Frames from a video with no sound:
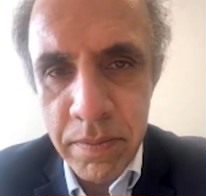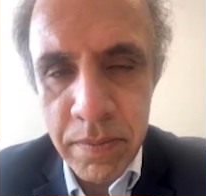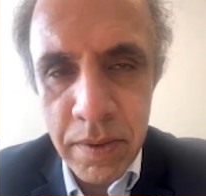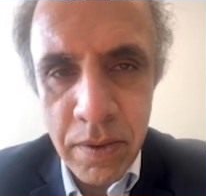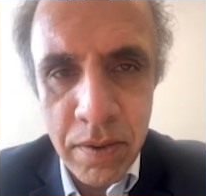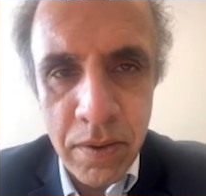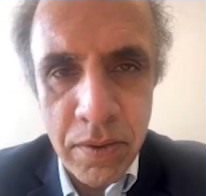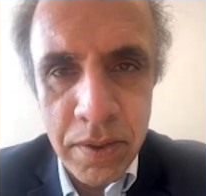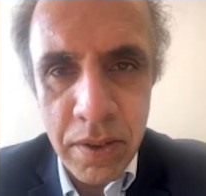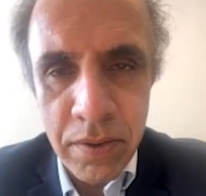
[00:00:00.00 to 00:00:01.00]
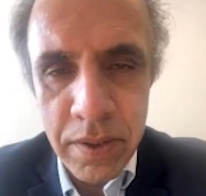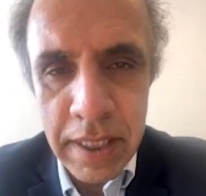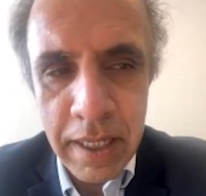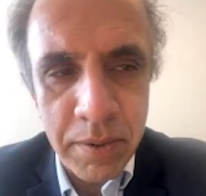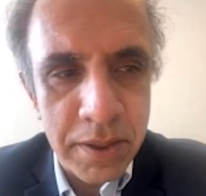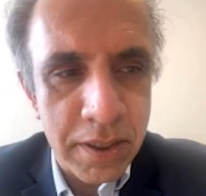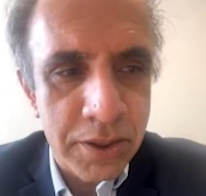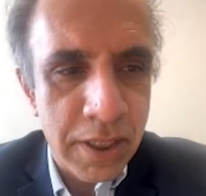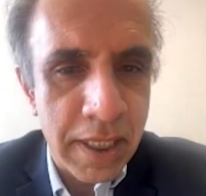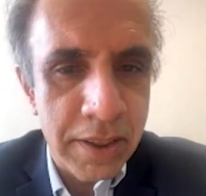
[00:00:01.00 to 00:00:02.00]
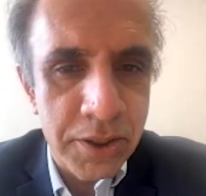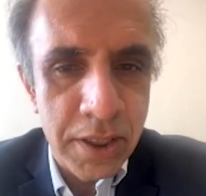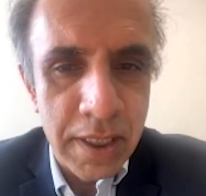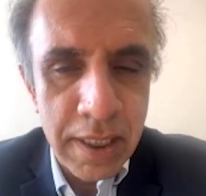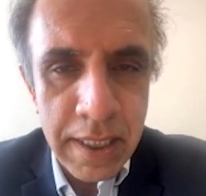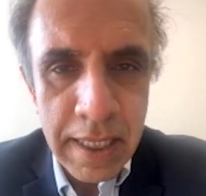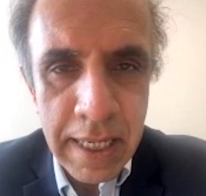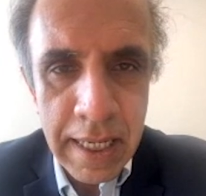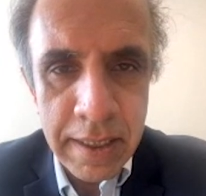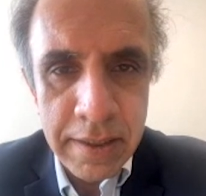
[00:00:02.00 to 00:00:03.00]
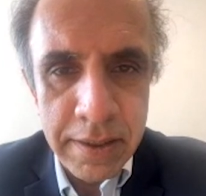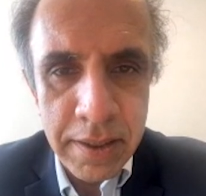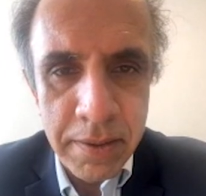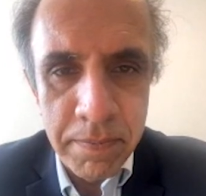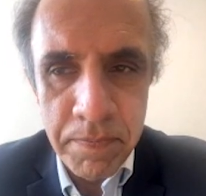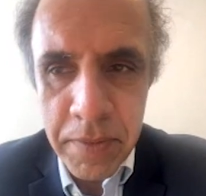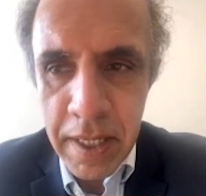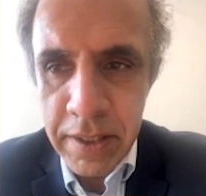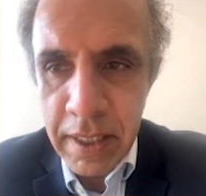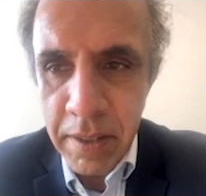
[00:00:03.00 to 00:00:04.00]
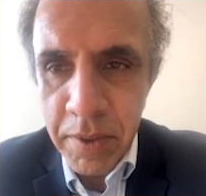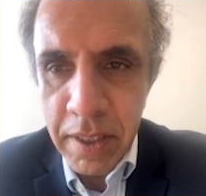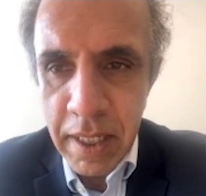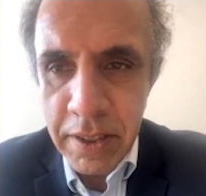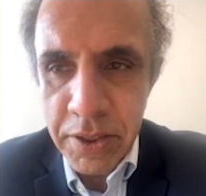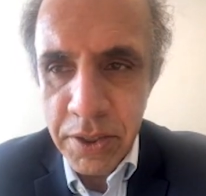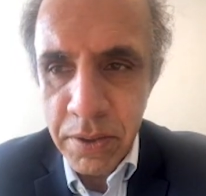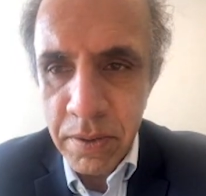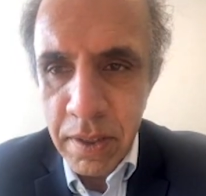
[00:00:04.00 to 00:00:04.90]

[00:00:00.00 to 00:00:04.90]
on the Aquis exchange, and I think I would like to